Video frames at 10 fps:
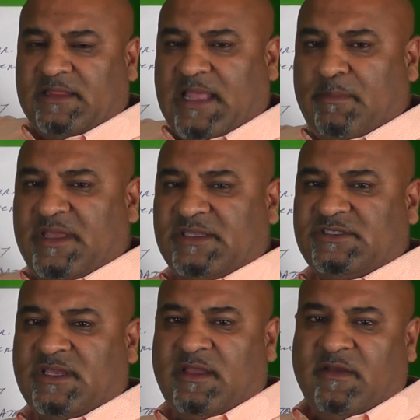That
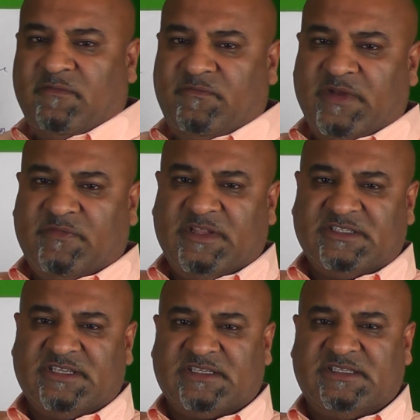means 50,
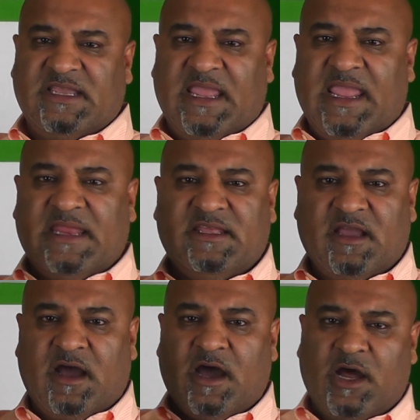60, 80,
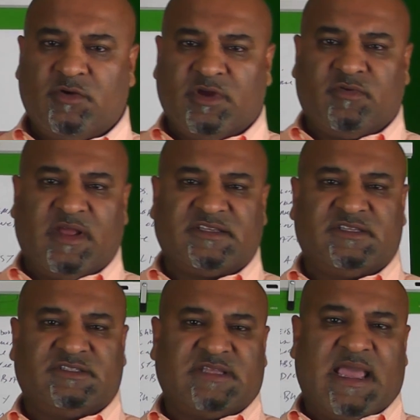100
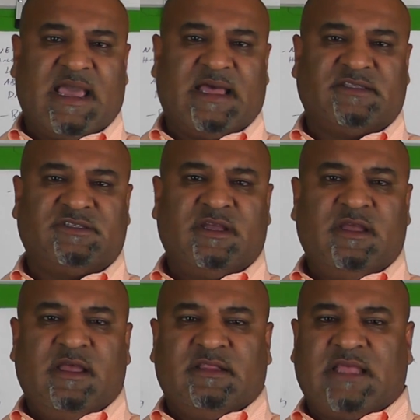Craigslist ads.
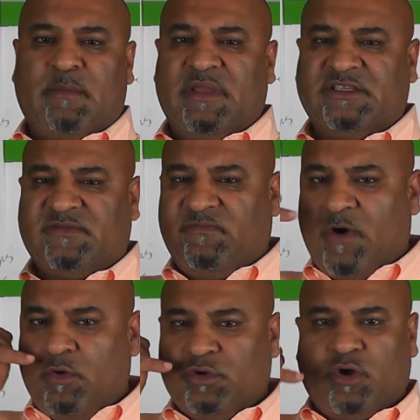That means
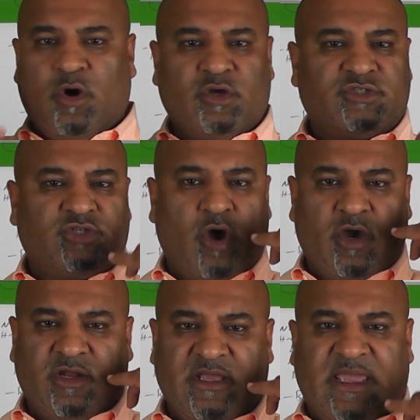phone calls,
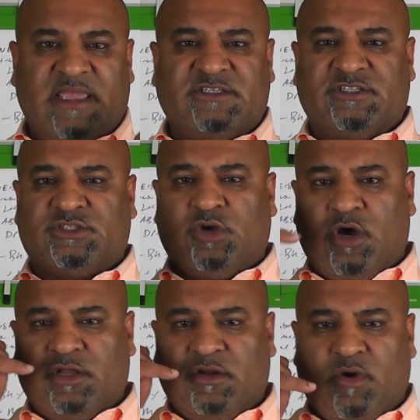talking to agents,
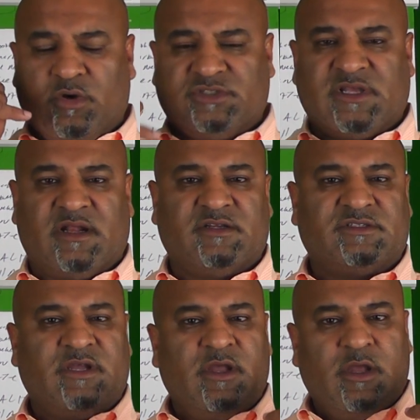talking to
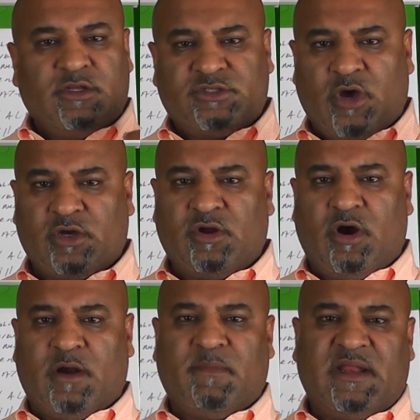wholesalers, talking to
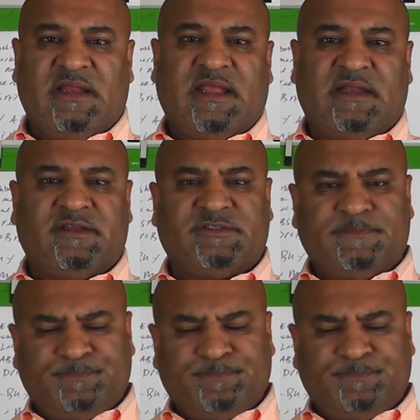hard money lenders,